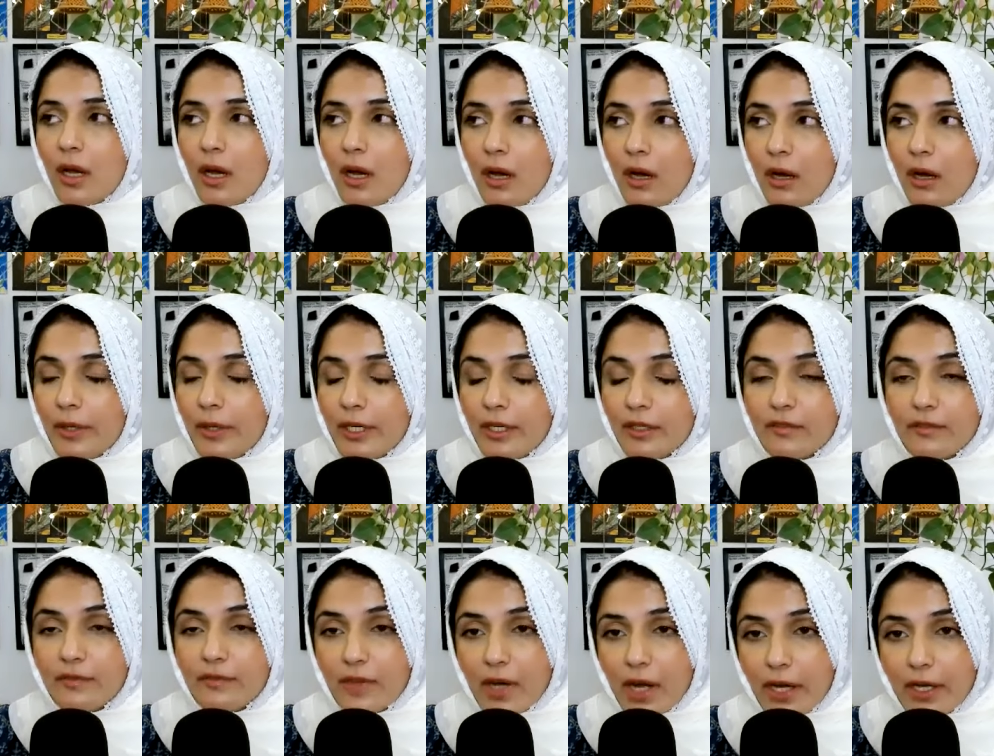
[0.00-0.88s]
uh, it
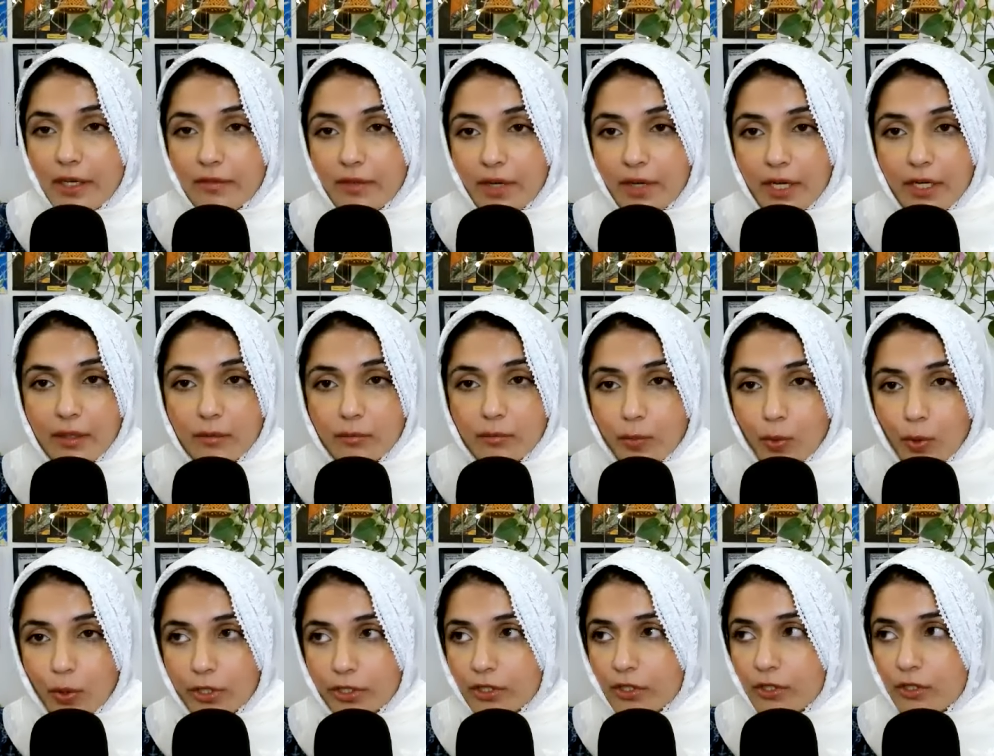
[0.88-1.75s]
is very very
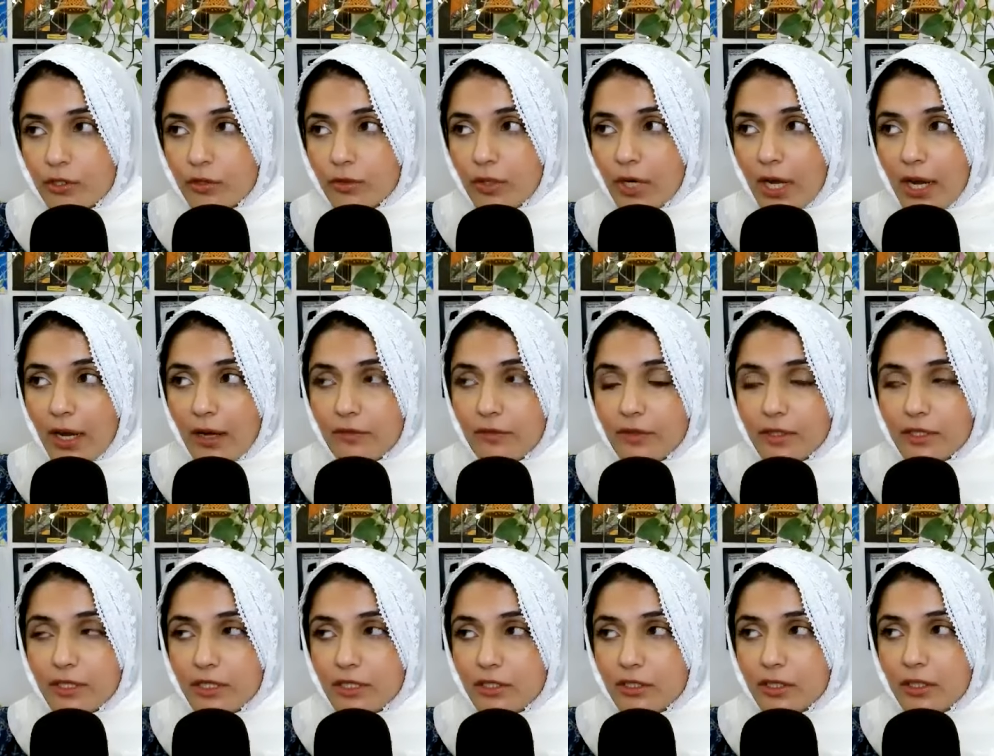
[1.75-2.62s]
important to have a
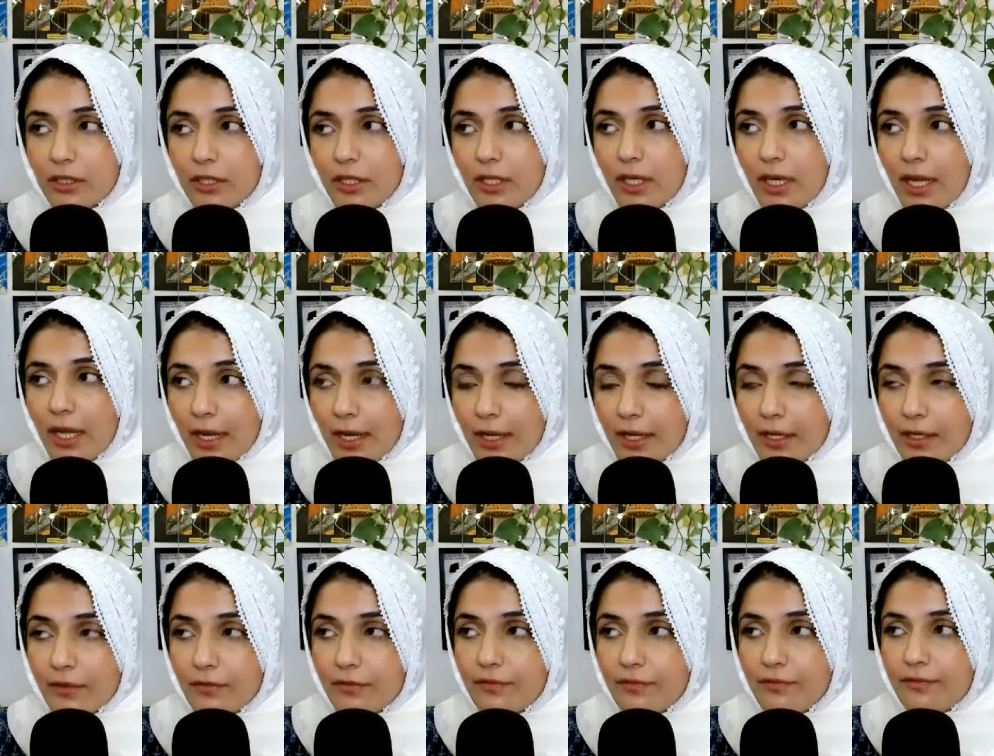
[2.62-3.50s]
teacher in
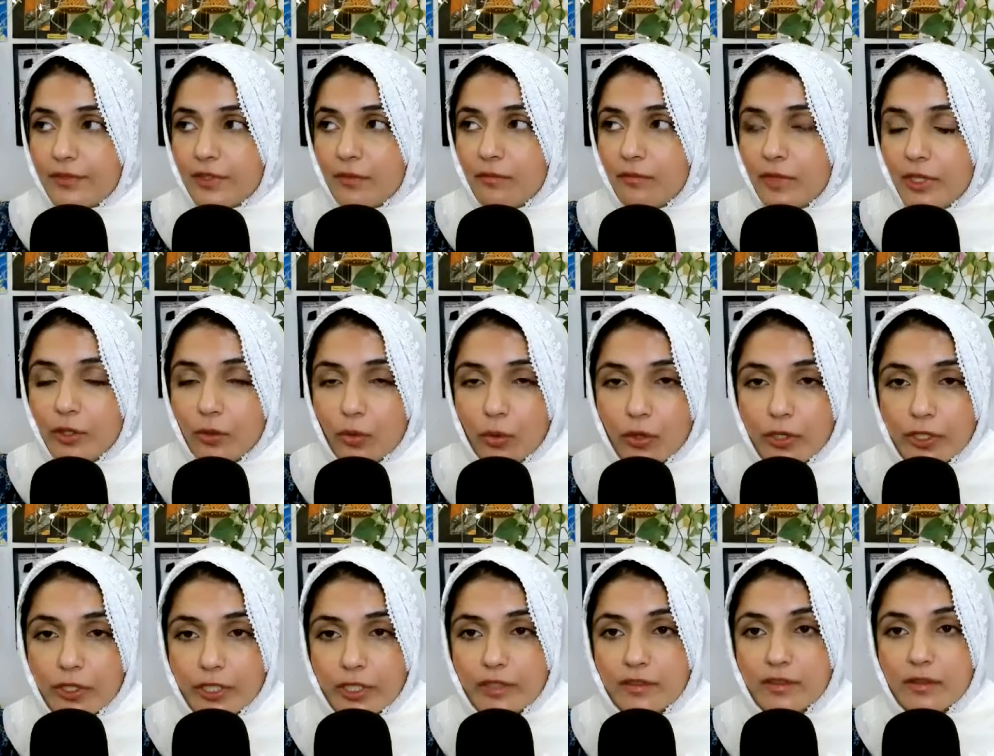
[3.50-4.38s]
life someone
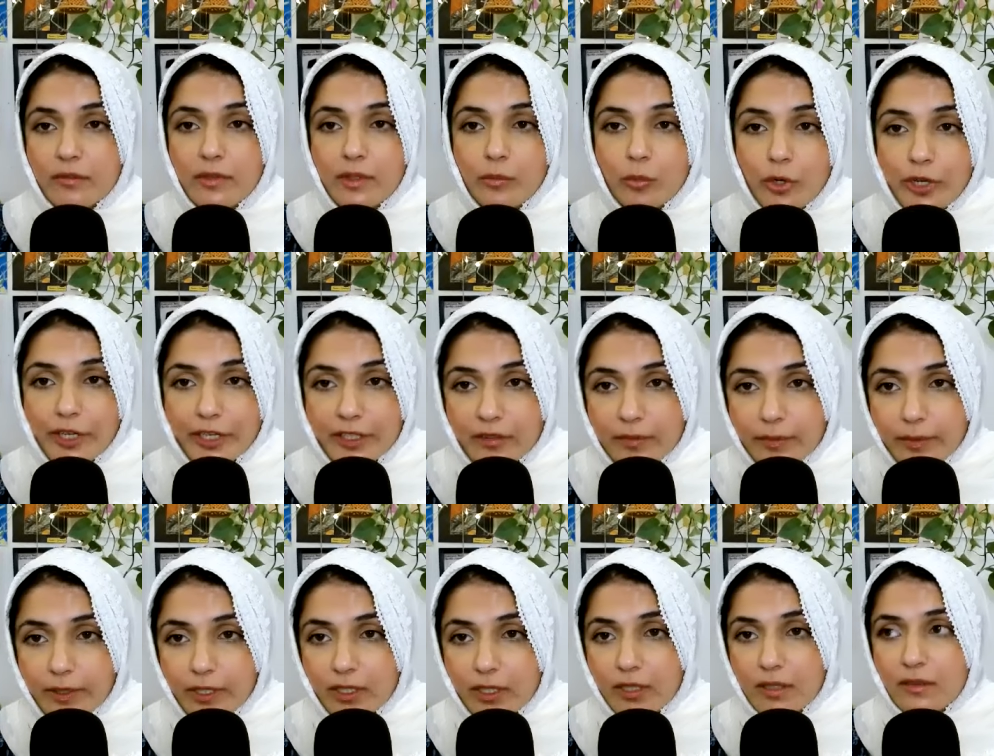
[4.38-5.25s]
older someone more
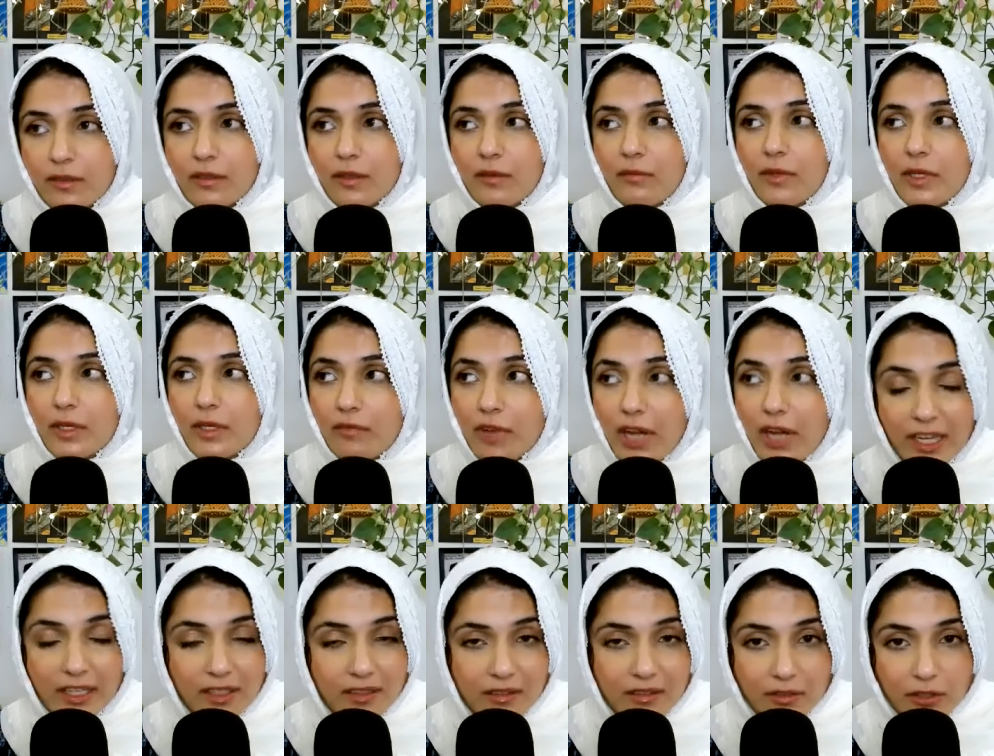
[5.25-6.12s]
experienced someone
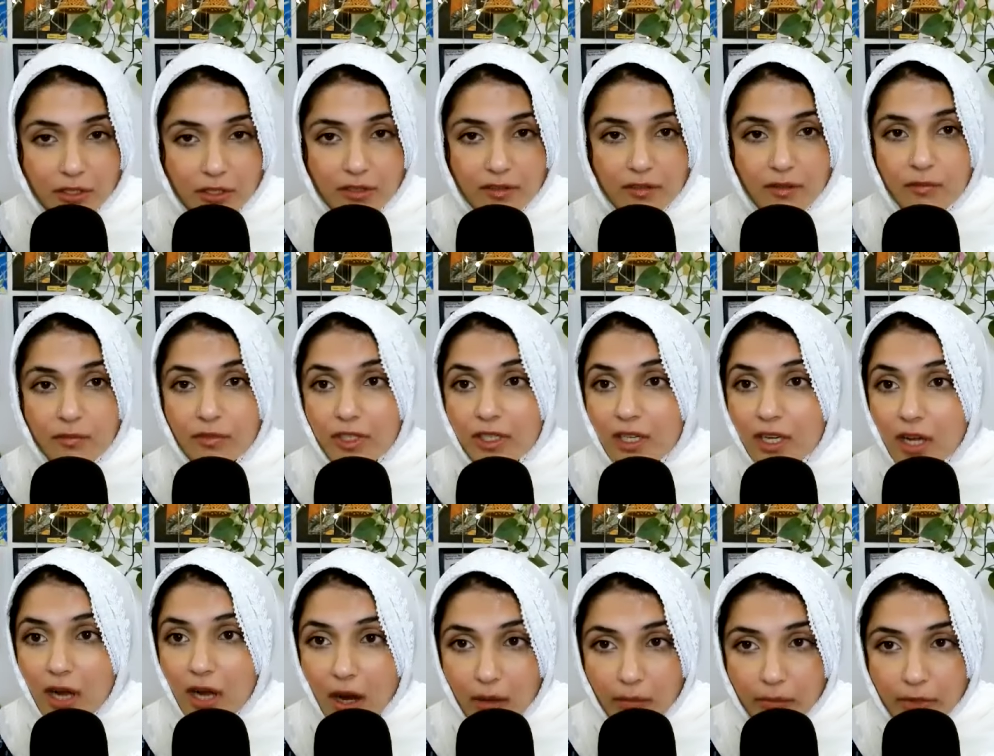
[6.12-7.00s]
wiser someone
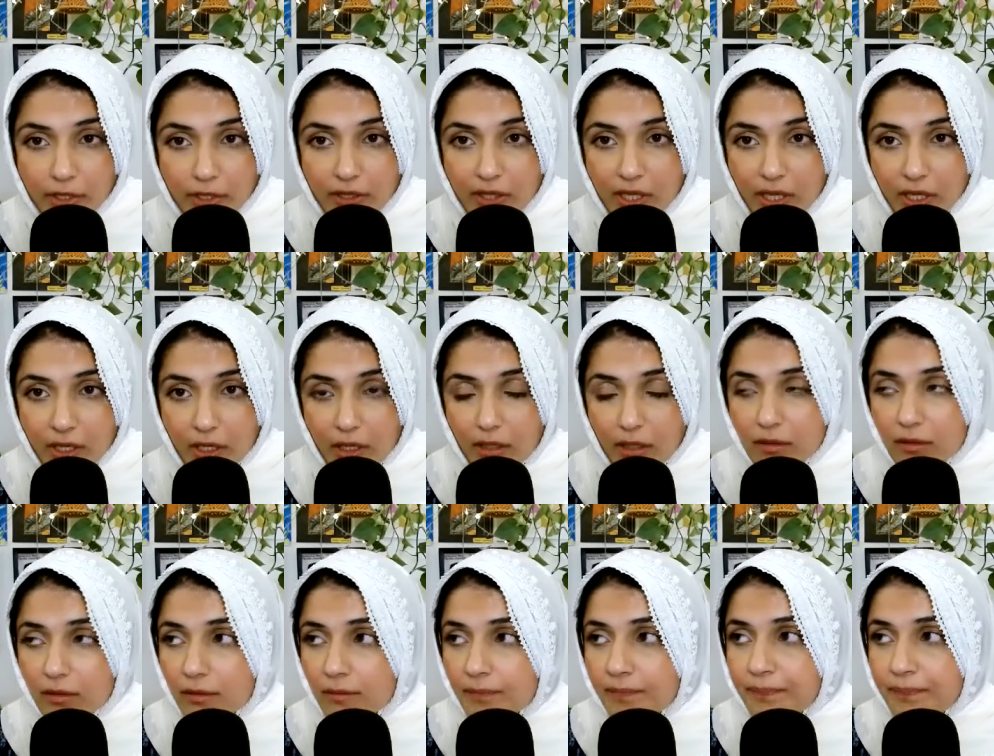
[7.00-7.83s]
calmer than us